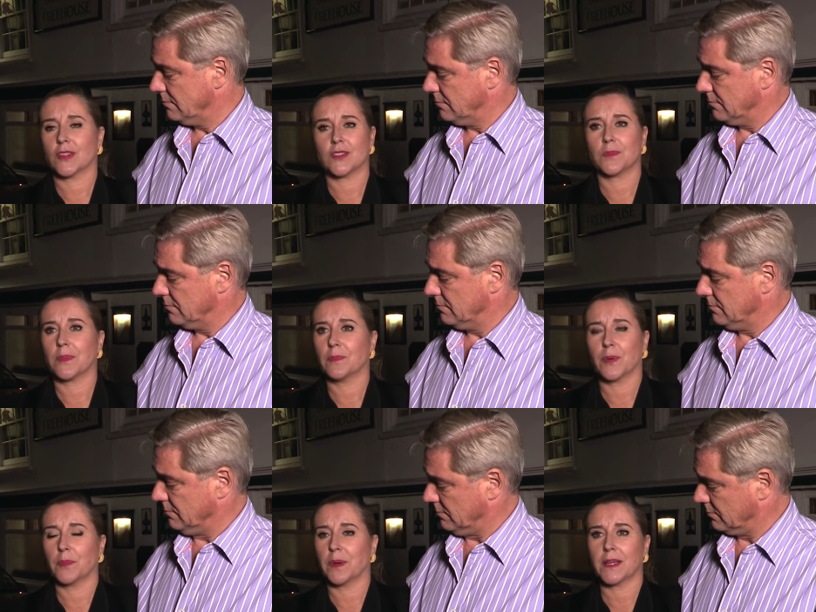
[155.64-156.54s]
Speaker 1: judge a
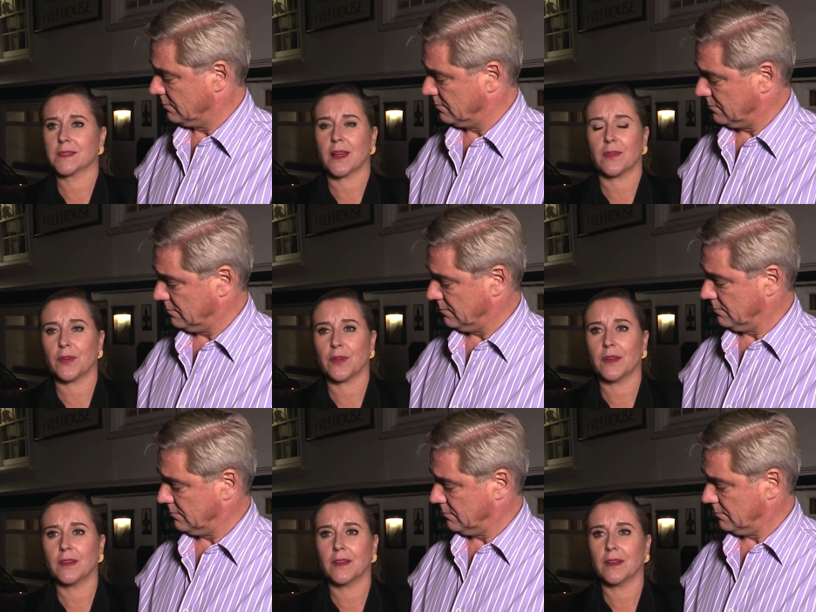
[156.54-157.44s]
book by its cover,
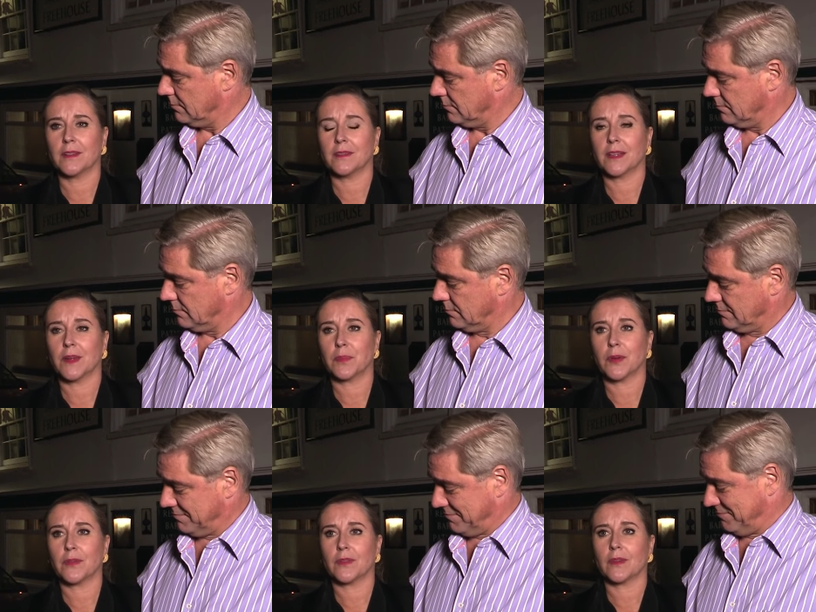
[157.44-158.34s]
and, and it
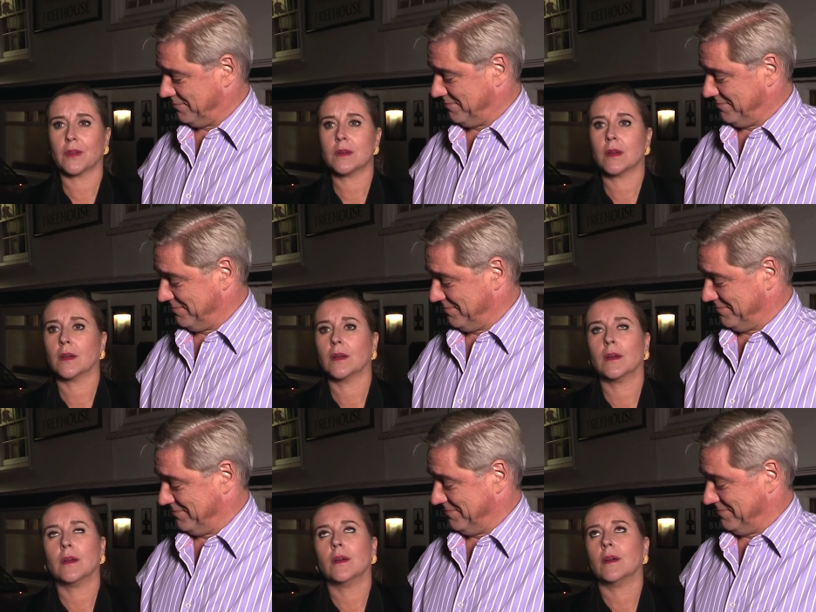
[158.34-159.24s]
proves.
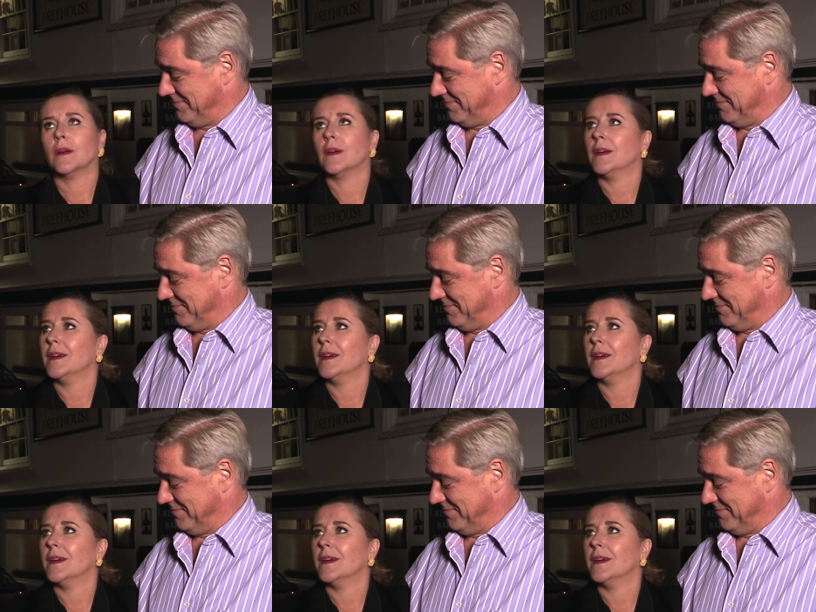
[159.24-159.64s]
Are